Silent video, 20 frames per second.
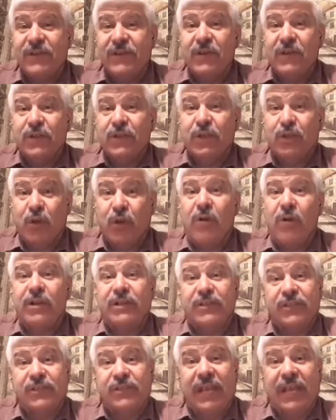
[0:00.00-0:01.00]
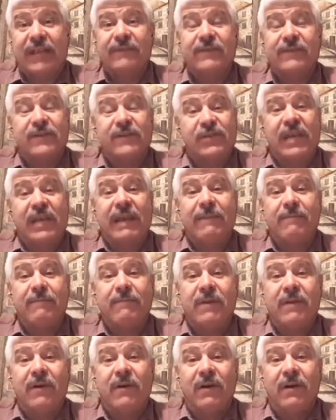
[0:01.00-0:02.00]
started saying the same
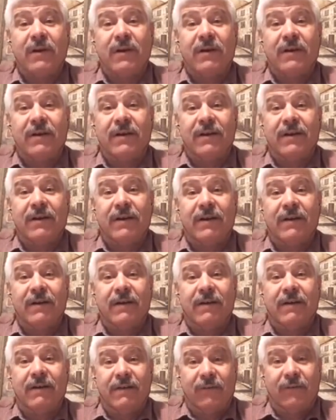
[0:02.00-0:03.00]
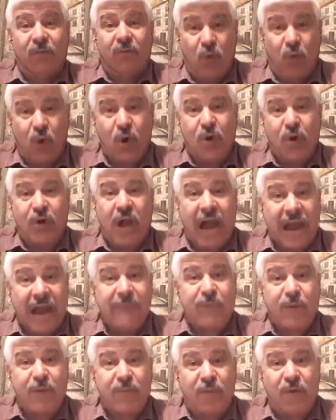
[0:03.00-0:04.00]
word,
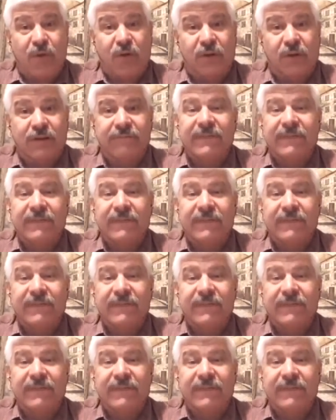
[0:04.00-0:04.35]
hyperbole.